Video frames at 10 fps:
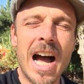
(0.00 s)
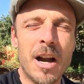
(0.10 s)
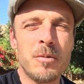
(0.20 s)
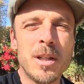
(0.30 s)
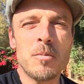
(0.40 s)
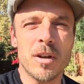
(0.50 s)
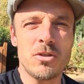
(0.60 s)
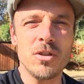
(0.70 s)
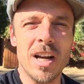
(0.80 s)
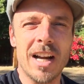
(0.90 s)
I really
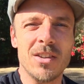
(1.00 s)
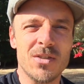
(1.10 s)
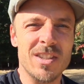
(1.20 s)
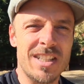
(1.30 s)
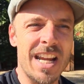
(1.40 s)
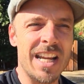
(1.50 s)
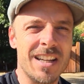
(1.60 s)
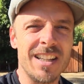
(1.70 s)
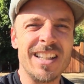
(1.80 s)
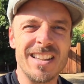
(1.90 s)
want you guys to
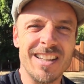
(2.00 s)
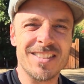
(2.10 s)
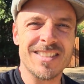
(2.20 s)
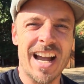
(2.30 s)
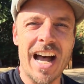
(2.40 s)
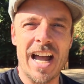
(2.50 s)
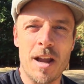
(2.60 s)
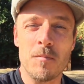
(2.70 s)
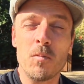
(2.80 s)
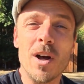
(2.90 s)
take this
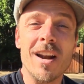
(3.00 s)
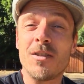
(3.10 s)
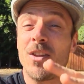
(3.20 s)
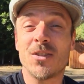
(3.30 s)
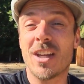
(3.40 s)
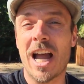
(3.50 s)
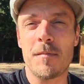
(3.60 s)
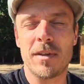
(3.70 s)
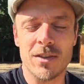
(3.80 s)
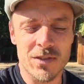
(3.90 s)
time, whatever this
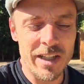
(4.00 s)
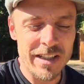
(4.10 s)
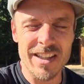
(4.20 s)
time is,